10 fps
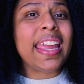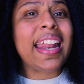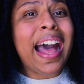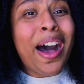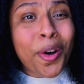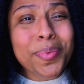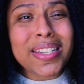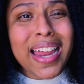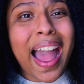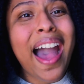It helps
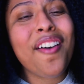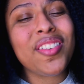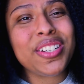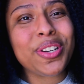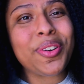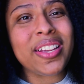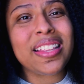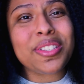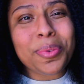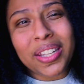to have a degree
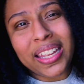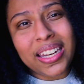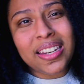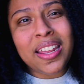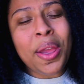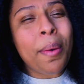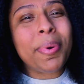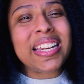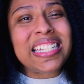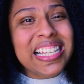that's related,
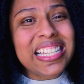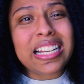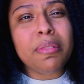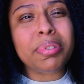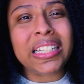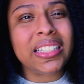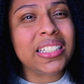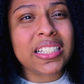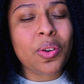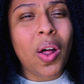but it doesn't completely
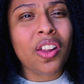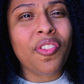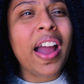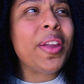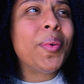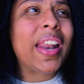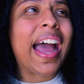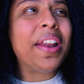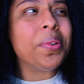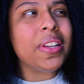disqualify you, and
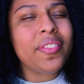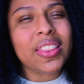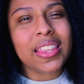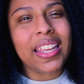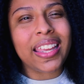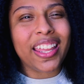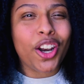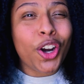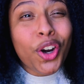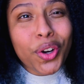I don't even think
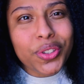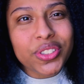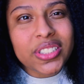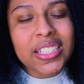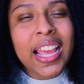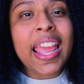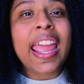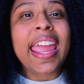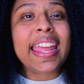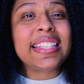it hurts.
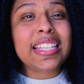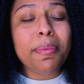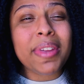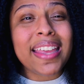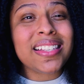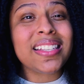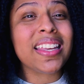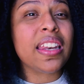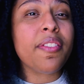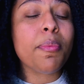In some cases, it
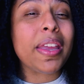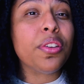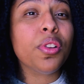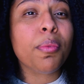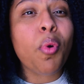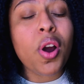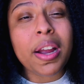can even make you look more